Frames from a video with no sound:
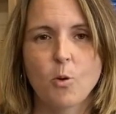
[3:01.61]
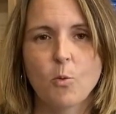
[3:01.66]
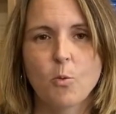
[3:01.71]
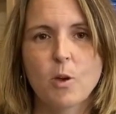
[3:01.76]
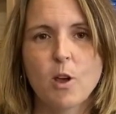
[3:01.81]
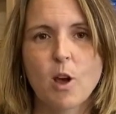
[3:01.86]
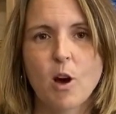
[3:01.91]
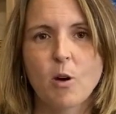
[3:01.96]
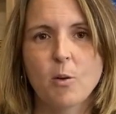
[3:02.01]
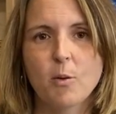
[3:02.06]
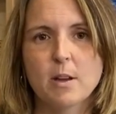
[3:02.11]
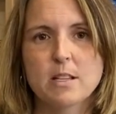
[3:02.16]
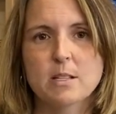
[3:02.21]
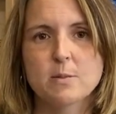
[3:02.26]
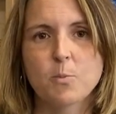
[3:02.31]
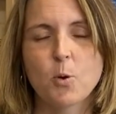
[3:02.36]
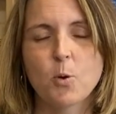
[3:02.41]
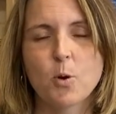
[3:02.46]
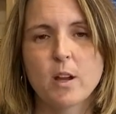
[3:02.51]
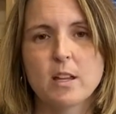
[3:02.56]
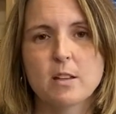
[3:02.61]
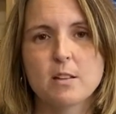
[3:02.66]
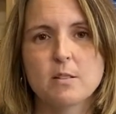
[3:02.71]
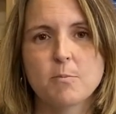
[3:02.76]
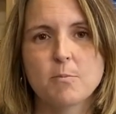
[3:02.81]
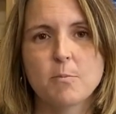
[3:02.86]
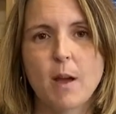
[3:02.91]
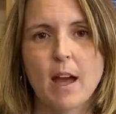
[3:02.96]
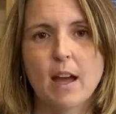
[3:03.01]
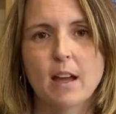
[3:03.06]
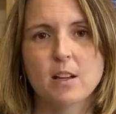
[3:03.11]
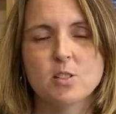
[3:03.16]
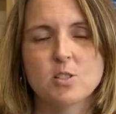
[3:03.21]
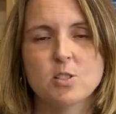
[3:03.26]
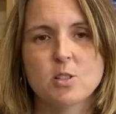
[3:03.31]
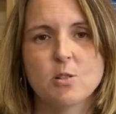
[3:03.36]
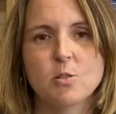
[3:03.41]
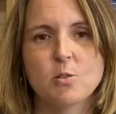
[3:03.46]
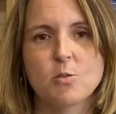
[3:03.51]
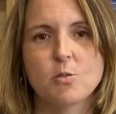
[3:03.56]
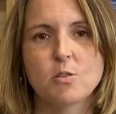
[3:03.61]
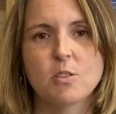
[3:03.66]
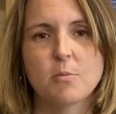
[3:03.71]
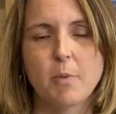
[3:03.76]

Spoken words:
we always point back to